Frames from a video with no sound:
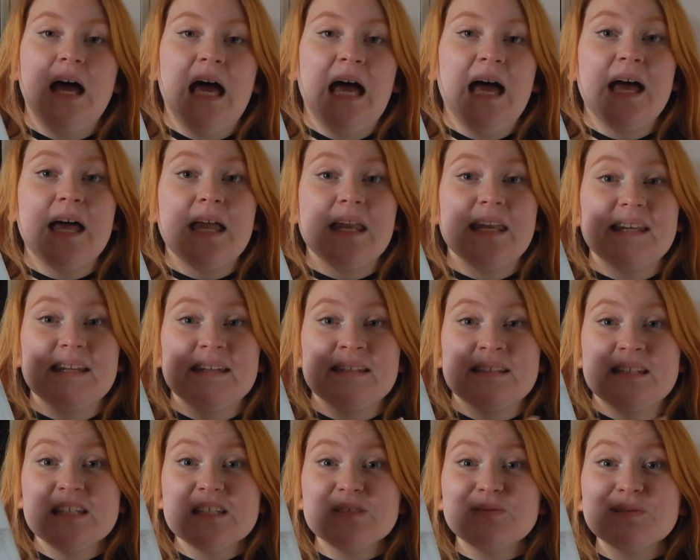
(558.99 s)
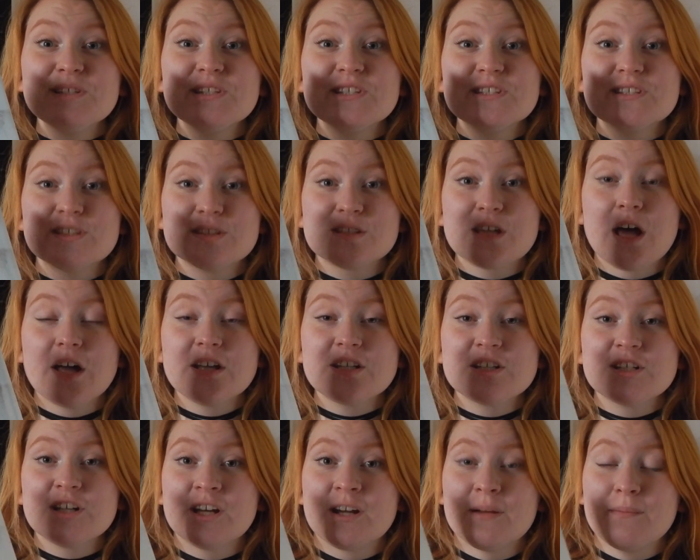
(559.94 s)
and this was
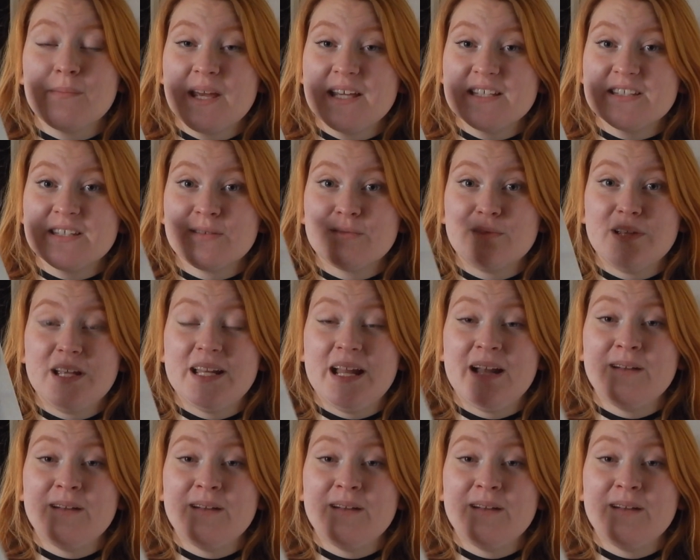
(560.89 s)
such an amazing read.